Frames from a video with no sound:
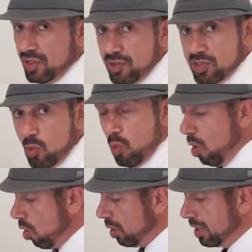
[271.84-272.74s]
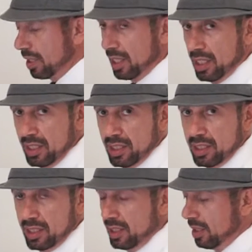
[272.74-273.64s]
there is a wall here
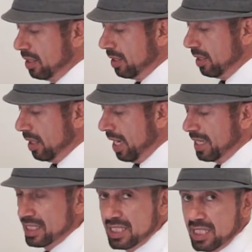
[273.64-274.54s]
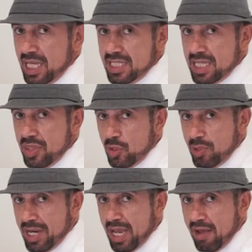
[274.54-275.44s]
and it's less than
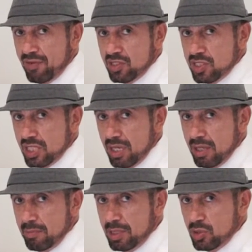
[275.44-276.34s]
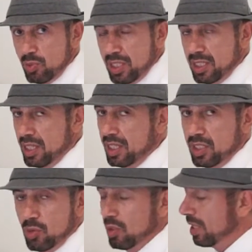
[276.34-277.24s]
3.5 inches in between,
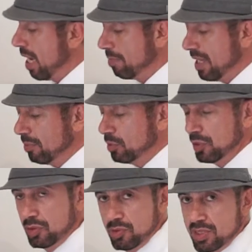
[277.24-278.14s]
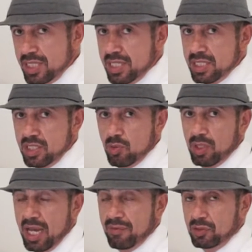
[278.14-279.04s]
you will not be able to use this. You will
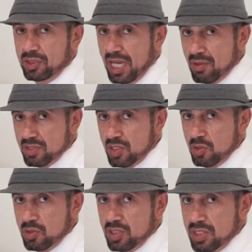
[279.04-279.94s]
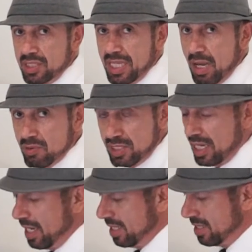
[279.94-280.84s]
have to
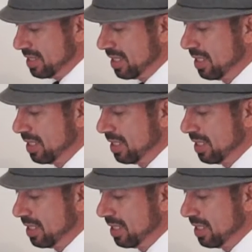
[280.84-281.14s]
downsize.